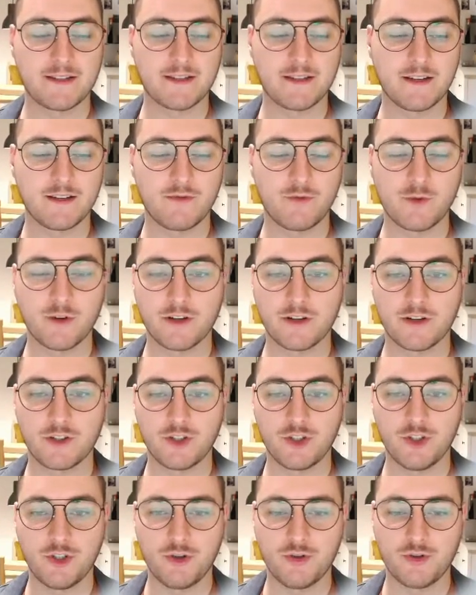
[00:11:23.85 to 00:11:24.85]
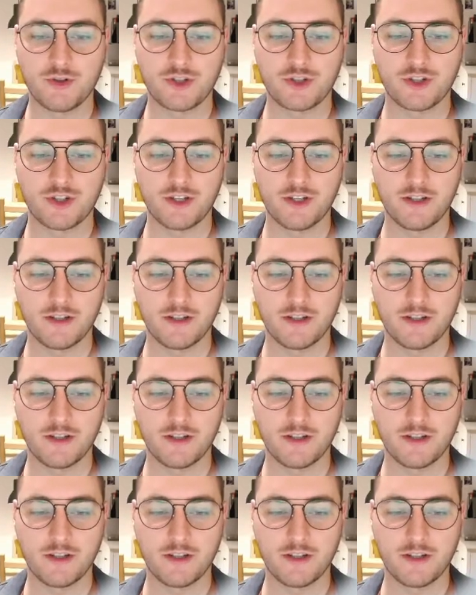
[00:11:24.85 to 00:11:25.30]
that were used